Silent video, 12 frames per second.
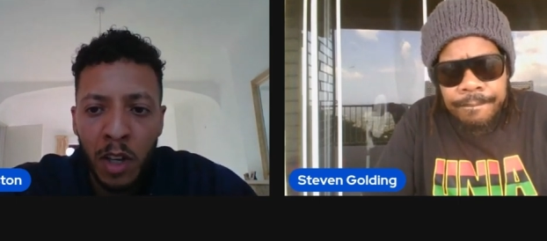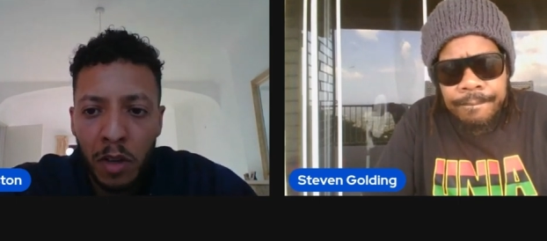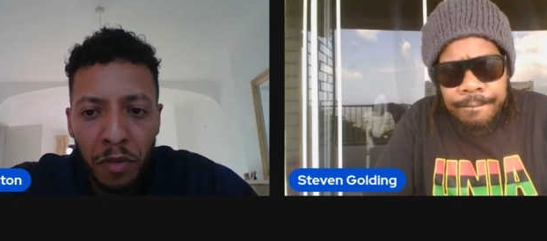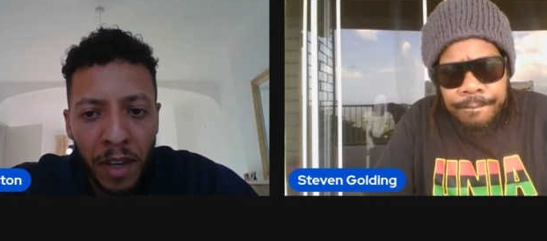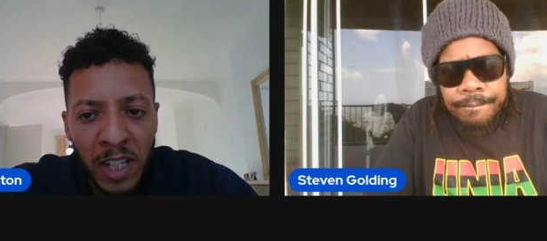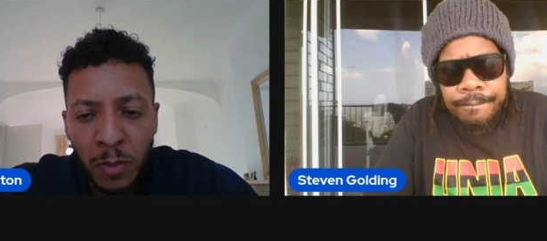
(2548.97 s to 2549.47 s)

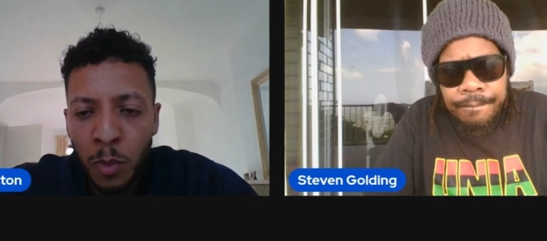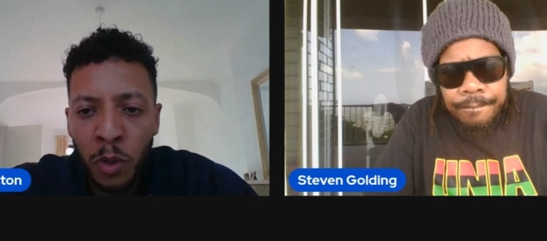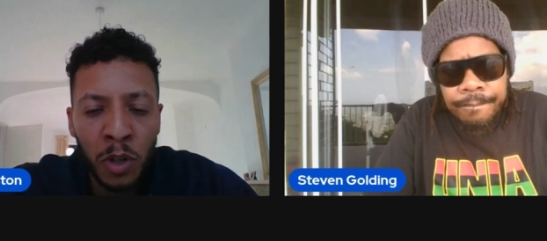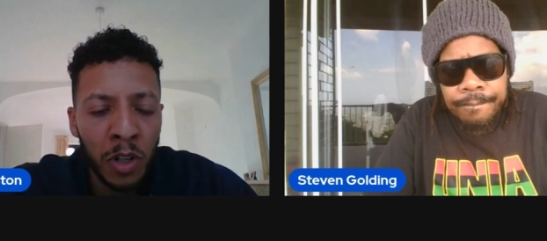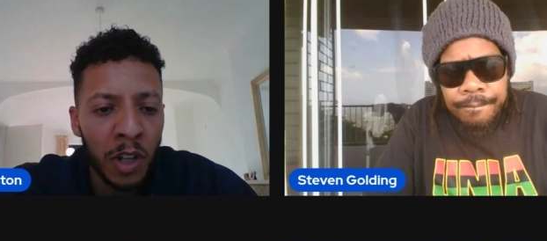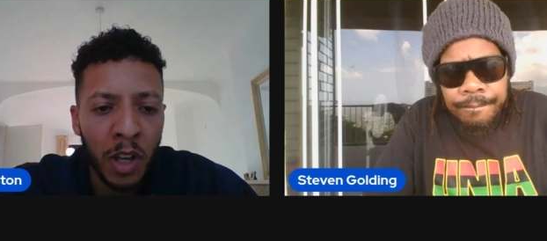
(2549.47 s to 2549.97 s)

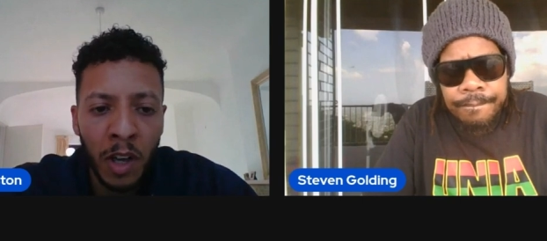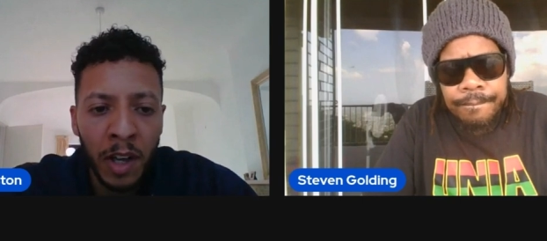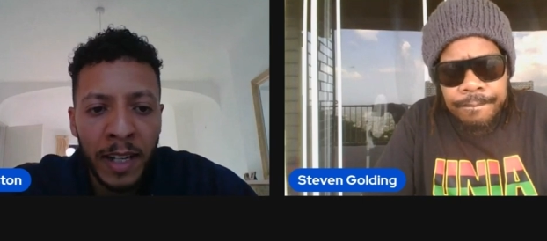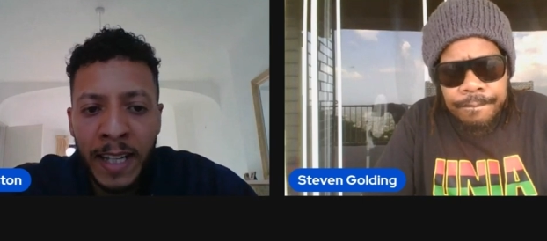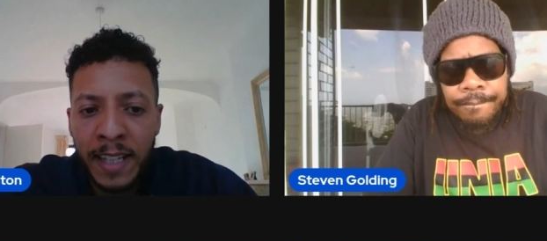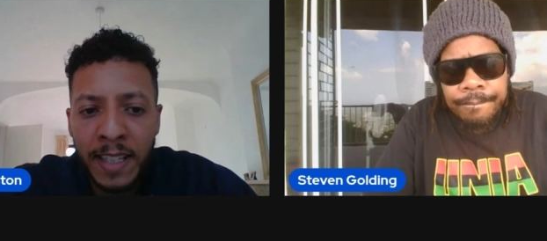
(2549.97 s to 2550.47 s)
Speaker 1: Facebook, uh,
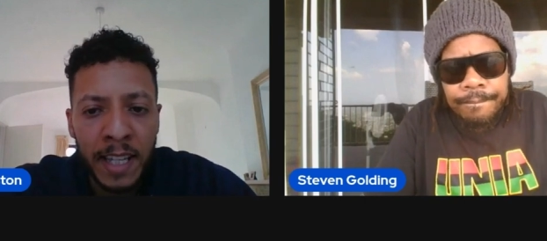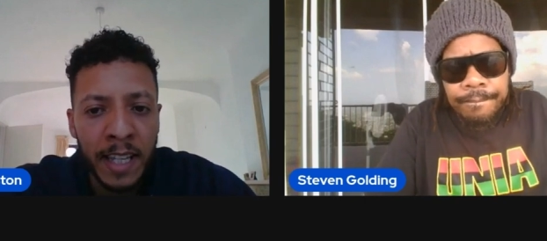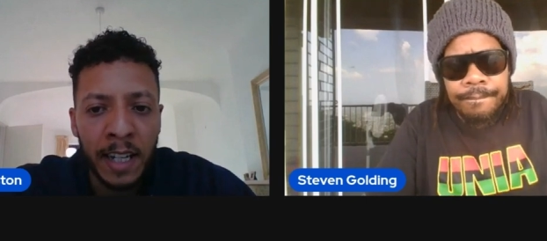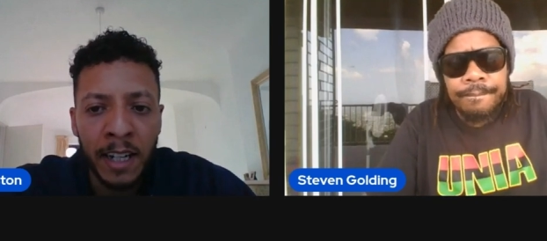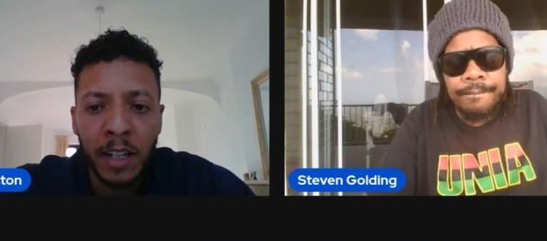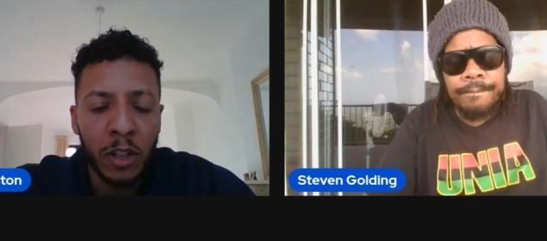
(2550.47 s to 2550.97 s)

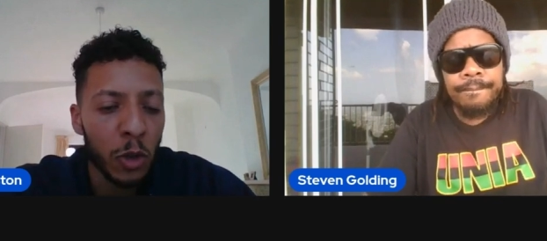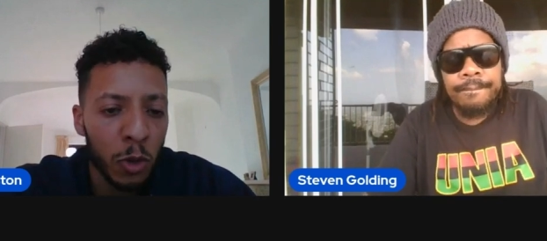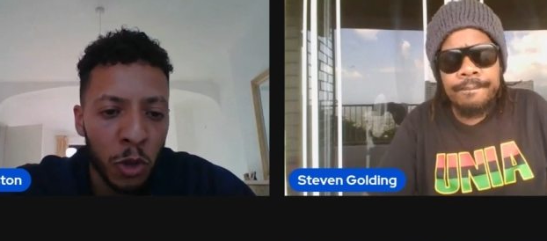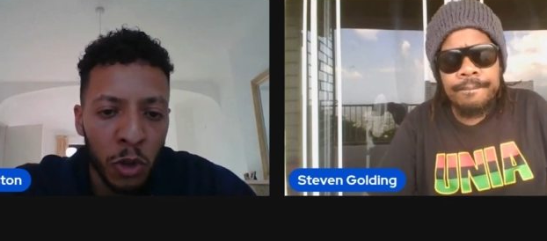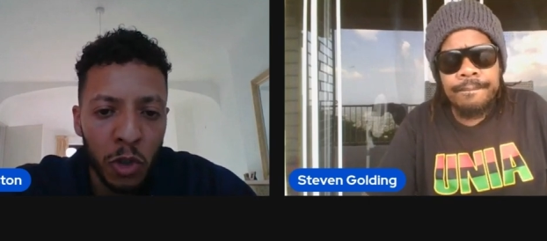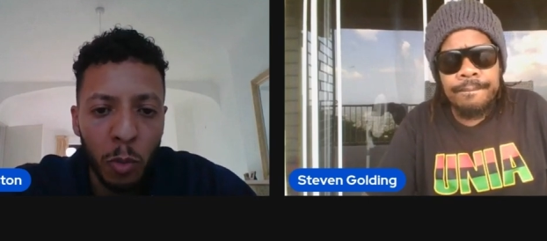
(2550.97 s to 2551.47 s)
LinkedIn,
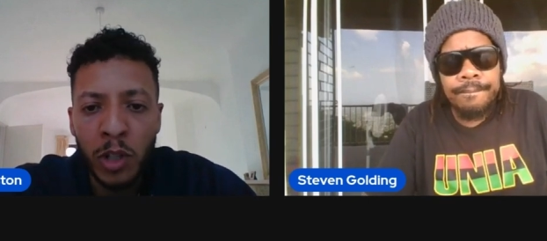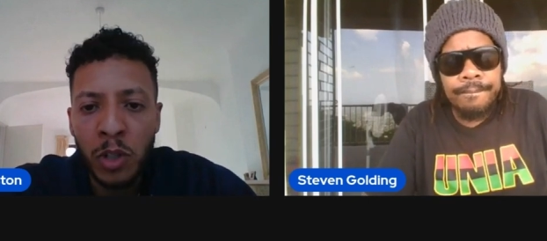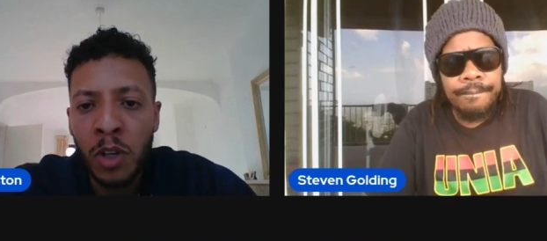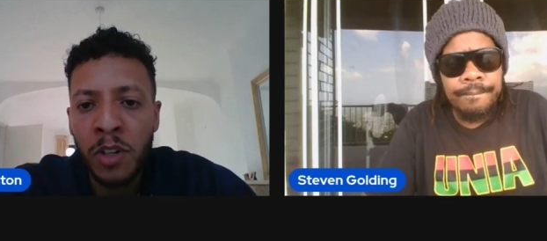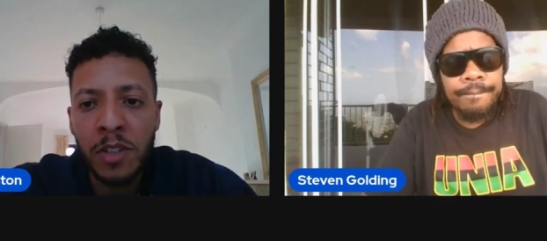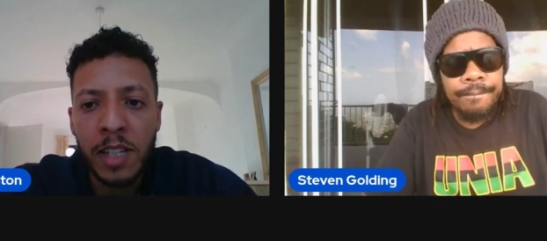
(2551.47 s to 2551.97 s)
YouTube, where you
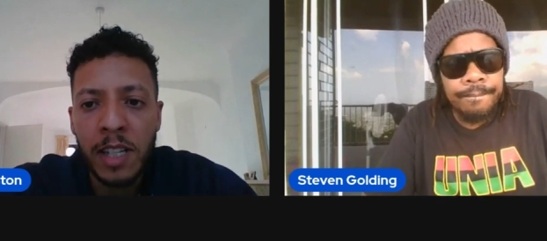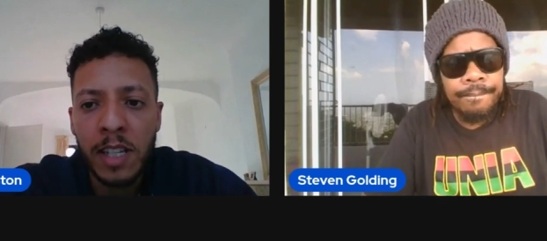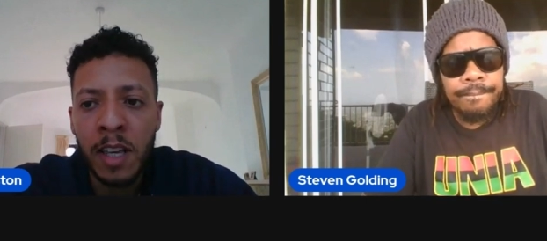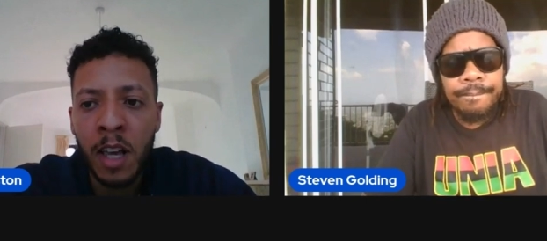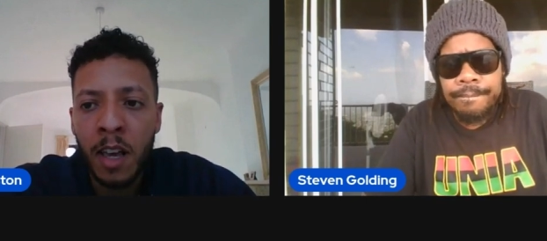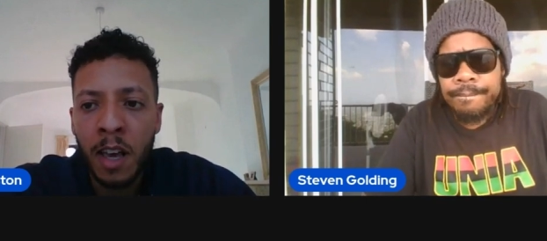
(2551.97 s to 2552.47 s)
can
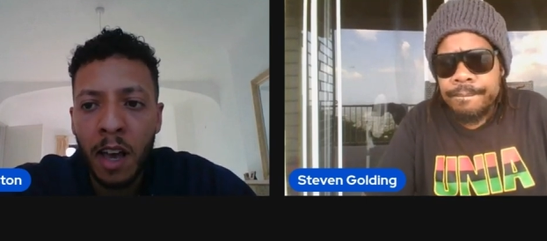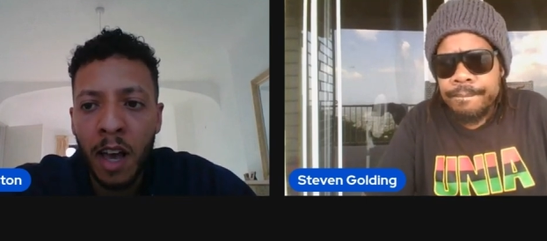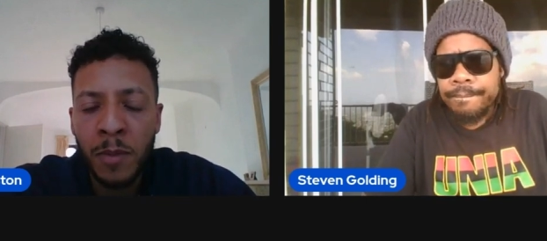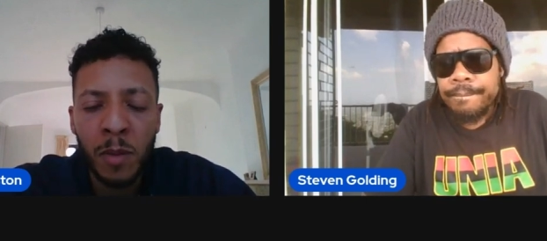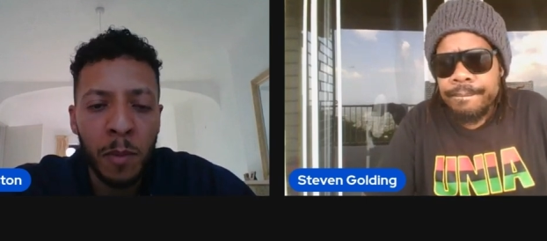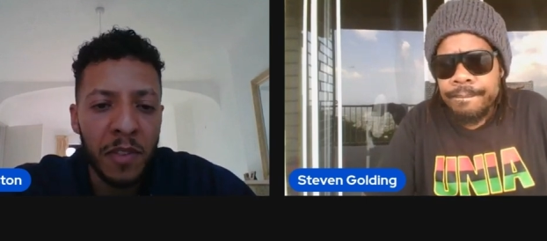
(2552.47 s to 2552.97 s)
see
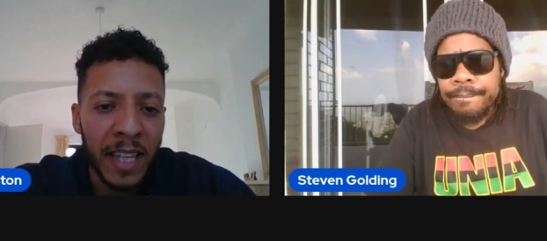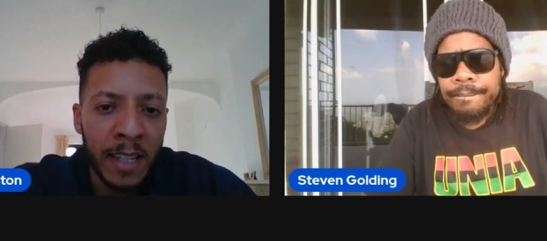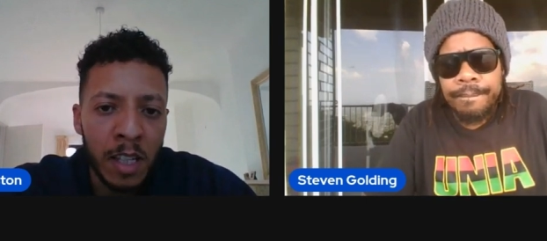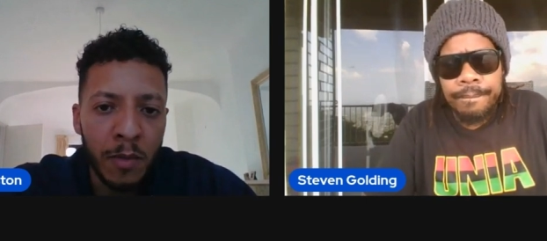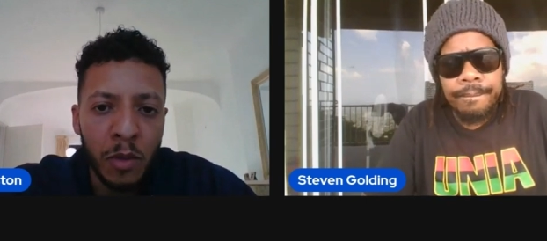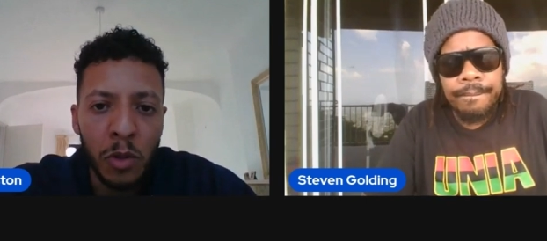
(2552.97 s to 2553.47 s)
um, some of the
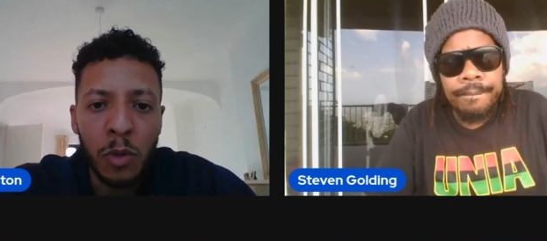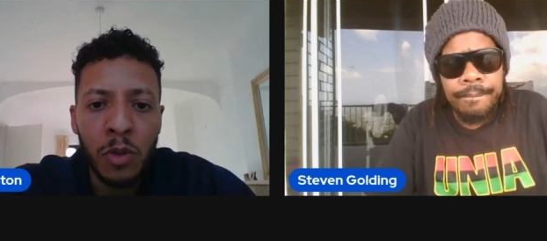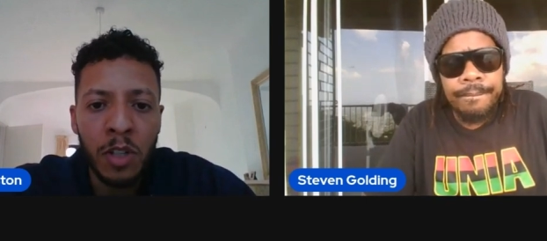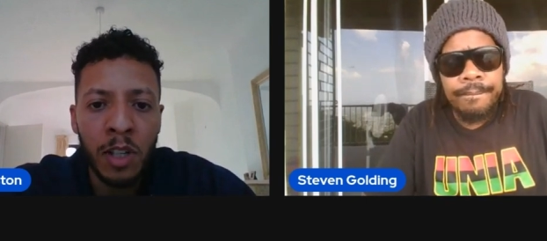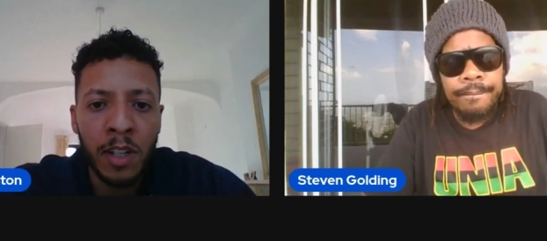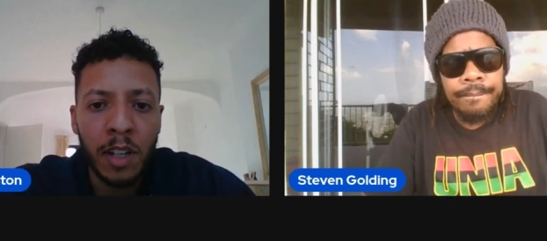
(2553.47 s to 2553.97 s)

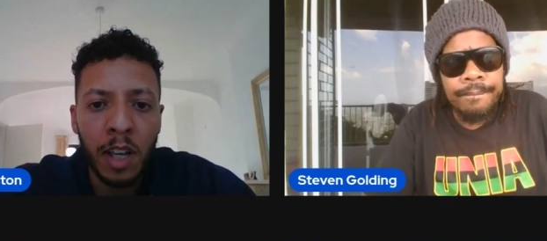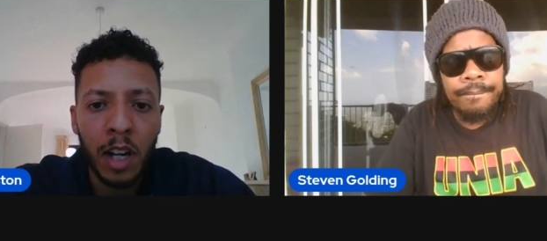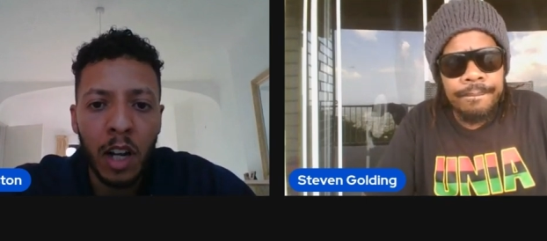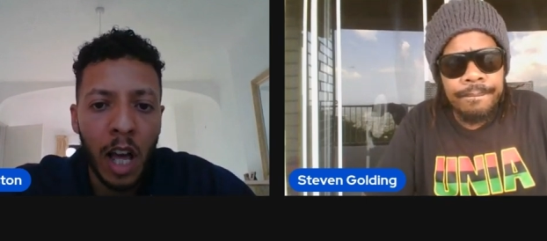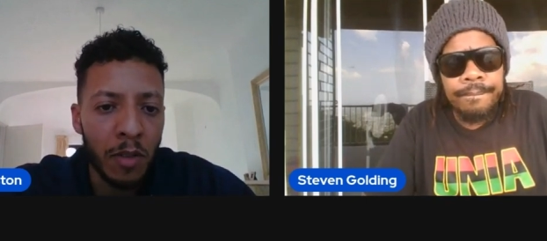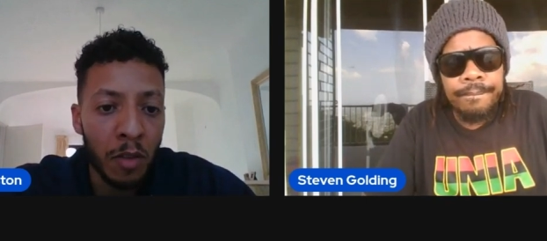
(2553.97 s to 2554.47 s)
interviews and uh, live